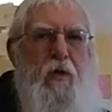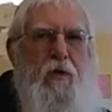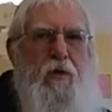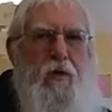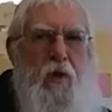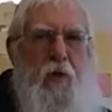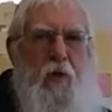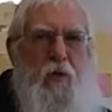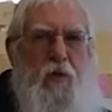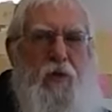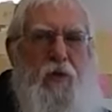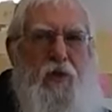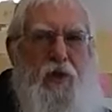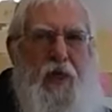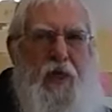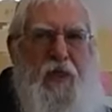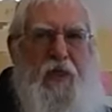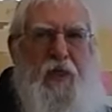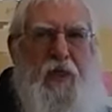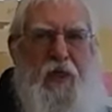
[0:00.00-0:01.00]
So to
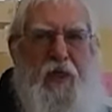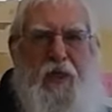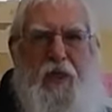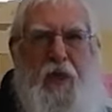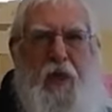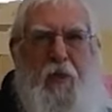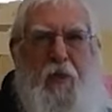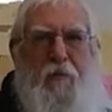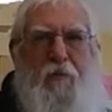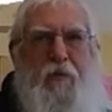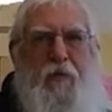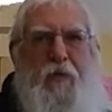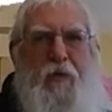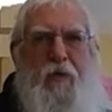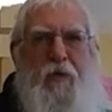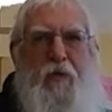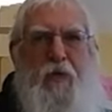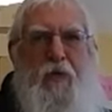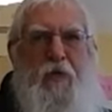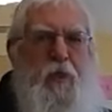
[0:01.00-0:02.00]
say that Hashem
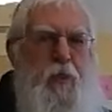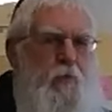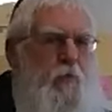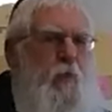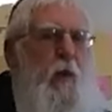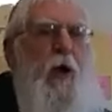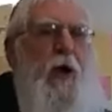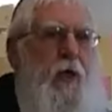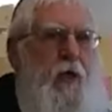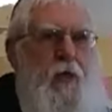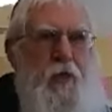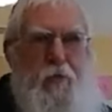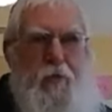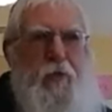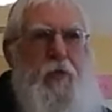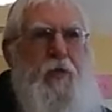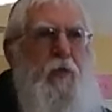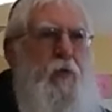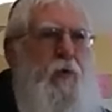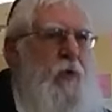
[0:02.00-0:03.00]
inspires
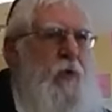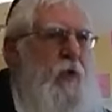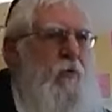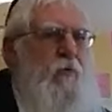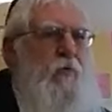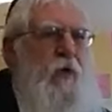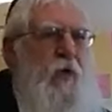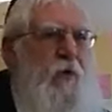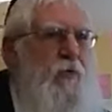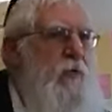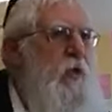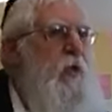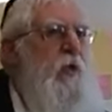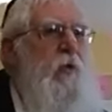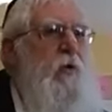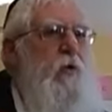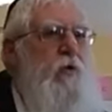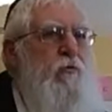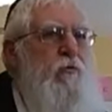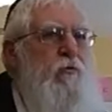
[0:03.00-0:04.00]
me whatever I
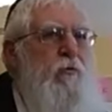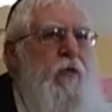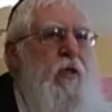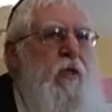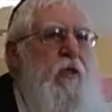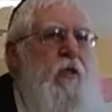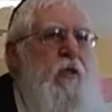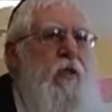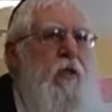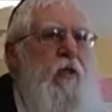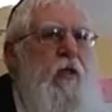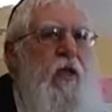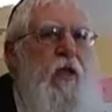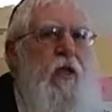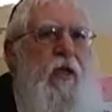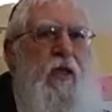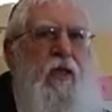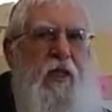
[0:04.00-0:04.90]
think or feel